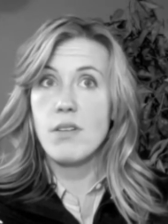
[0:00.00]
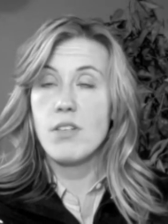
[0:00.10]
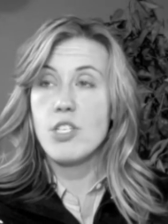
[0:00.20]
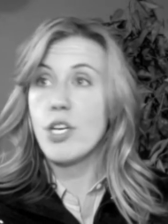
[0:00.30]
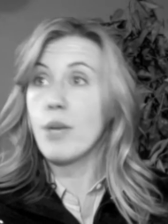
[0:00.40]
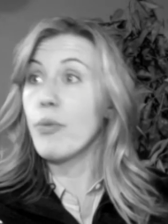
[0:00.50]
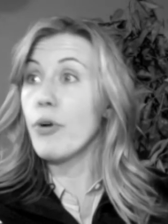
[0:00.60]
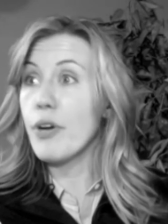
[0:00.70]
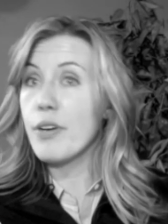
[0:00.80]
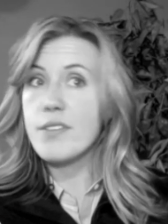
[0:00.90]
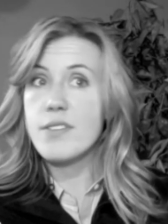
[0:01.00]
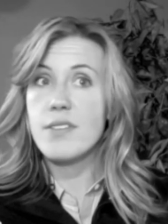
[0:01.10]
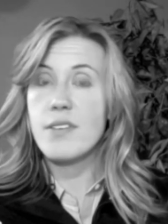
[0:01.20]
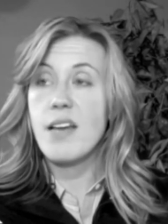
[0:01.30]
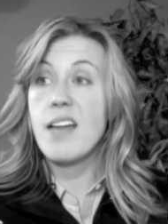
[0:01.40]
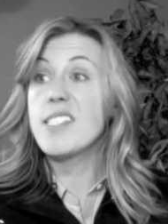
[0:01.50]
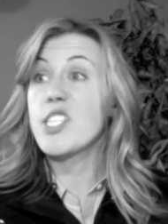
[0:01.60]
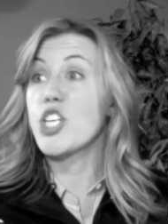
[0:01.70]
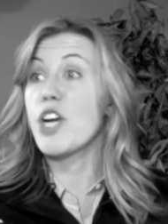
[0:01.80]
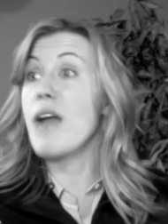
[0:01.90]
share books, and to
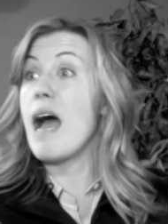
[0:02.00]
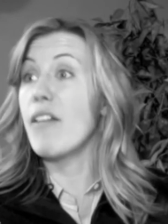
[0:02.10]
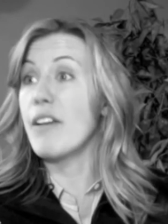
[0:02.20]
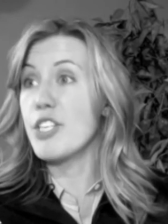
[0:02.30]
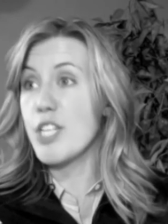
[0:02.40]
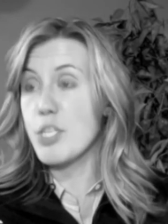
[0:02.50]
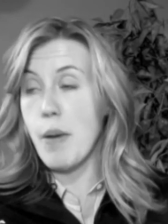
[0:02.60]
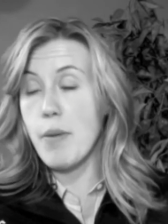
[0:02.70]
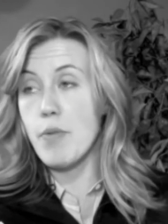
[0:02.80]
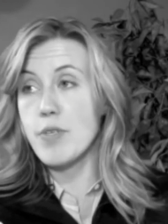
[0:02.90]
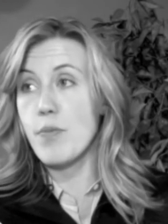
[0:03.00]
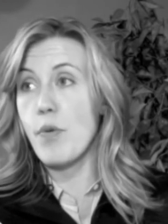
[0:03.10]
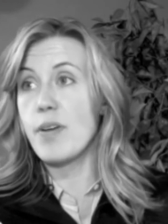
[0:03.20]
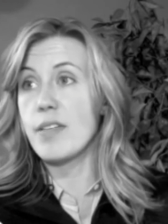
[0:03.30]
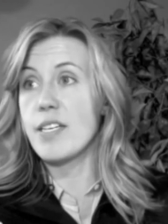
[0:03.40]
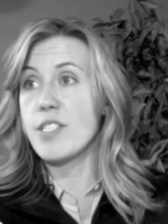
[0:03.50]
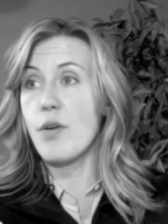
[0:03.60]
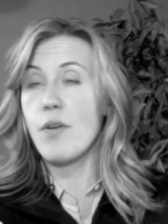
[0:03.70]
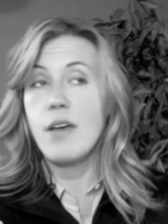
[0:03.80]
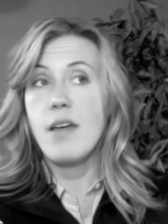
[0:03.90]
share knowledge. That's probably the most important thing.
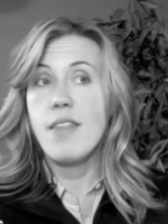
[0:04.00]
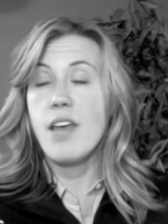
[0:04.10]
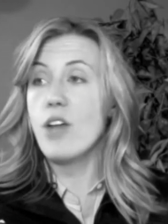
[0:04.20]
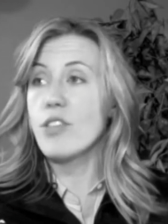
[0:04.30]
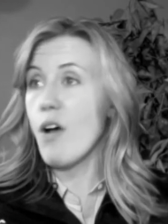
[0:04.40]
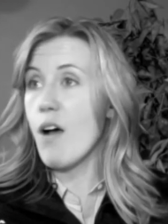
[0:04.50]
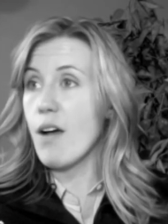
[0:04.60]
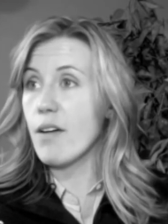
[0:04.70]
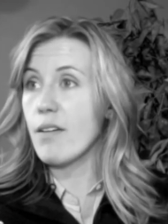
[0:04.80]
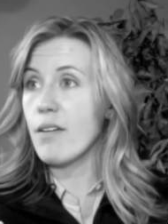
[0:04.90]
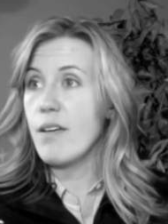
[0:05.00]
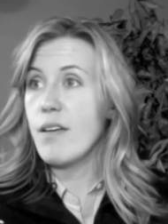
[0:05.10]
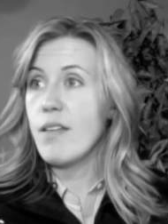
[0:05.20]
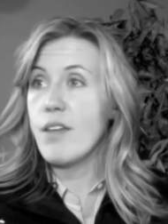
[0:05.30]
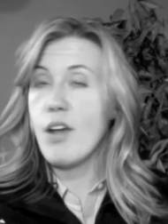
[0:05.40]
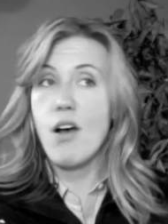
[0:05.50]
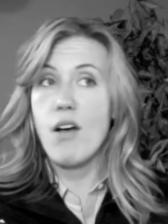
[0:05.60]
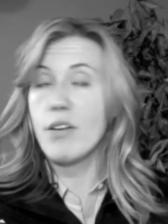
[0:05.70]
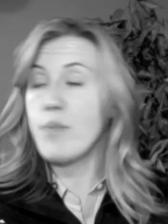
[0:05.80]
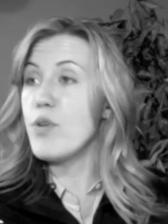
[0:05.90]
So they all talk, they
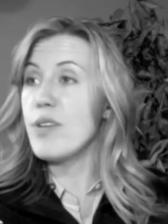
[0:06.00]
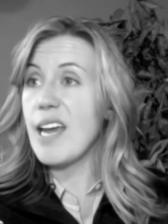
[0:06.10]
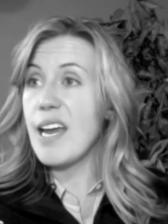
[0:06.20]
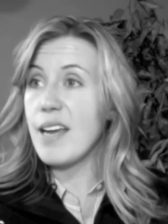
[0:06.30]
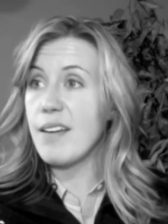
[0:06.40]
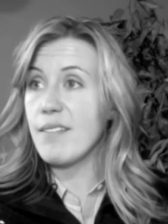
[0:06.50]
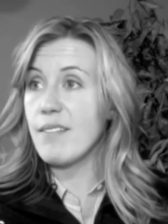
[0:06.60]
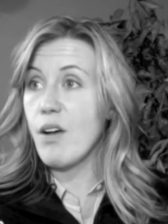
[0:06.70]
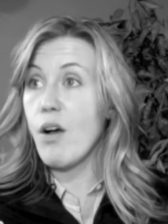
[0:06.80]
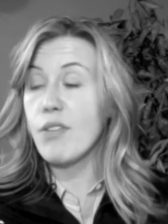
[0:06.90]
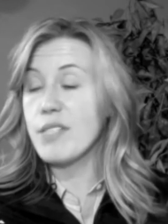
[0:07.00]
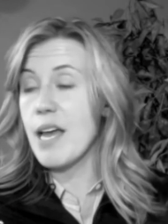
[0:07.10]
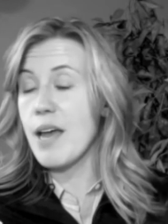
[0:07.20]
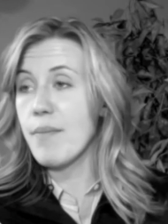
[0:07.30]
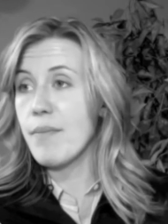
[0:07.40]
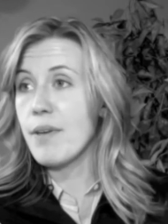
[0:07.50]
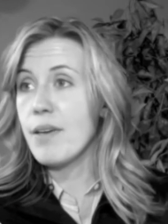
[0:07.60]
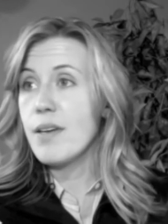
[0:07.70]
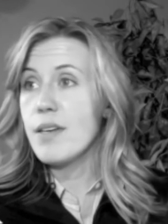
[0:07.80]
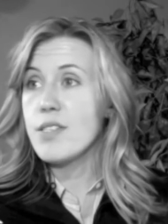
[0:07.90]
all communicate all the time.
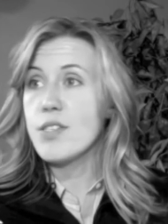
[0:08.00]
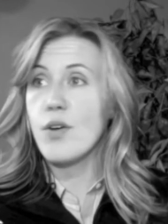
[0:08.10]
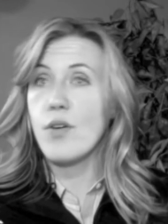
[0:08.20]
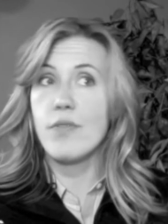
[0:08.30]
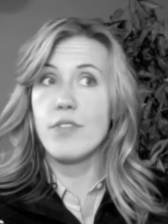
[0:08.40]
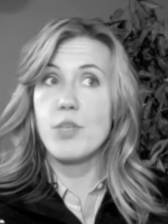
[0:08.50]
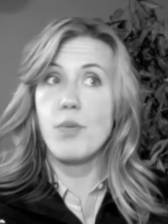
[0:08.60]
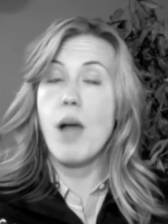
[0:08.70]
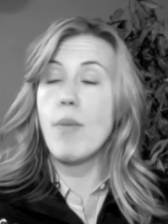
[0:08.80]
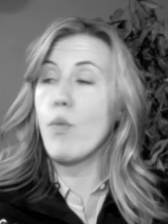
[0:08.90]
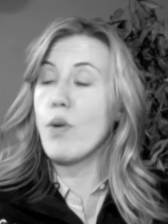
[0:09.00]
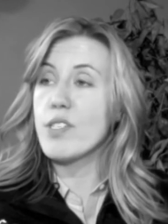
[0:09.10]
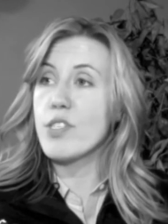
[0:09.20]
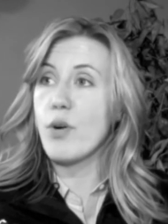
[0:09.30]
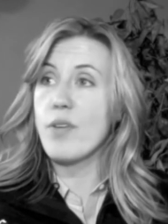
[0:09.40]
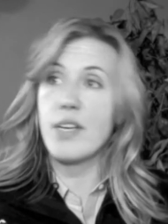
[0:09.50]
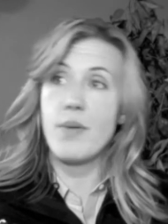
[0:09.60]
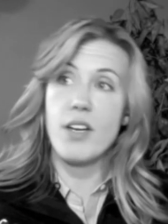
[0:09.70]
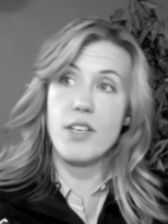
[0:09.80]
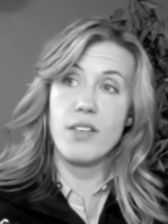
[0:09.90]
So if there's a problem at one store, they
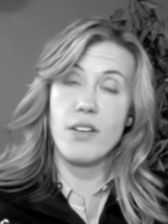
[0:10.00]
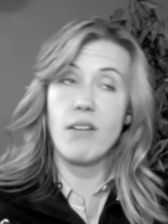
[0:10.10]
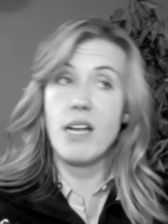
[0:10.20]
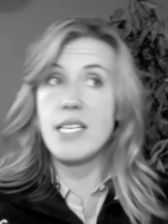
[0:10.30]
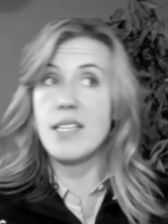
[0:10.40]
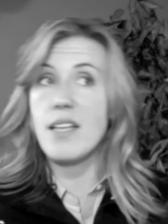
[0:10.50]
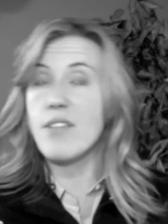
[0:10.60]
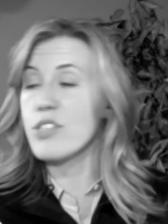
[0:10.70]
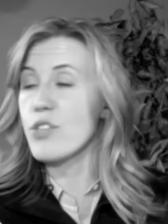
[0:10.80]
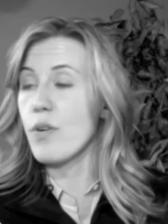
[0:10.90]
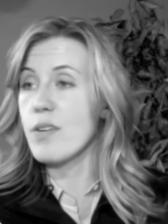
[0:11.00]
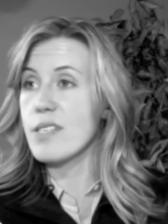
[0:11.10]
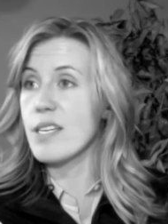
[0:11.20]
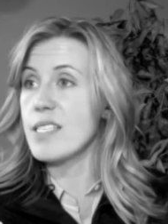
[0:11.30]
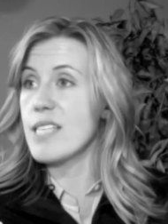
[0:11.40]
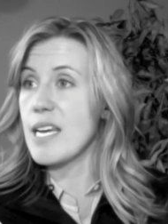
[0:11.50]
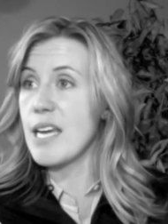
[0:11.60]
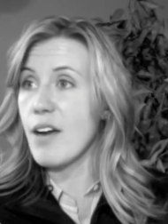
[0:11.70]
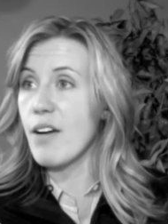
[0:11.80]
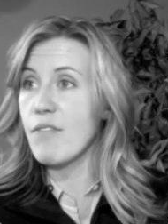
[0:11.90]
can have, you know contact the other stores and get it taken
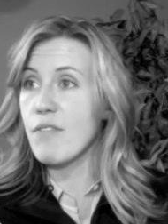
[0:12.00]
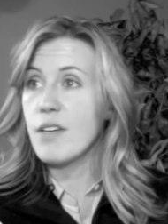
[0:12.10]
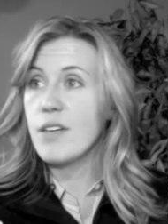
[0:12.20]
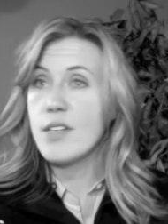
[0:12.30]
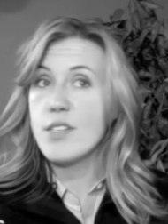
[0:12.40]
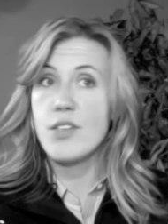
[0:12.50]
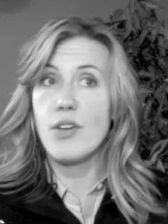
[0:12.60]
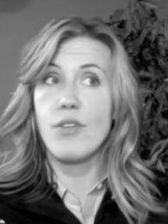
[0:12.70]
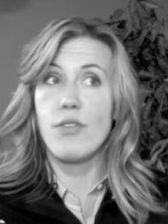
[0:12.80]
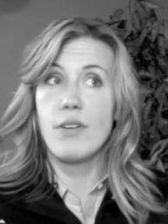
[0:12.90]
care of. So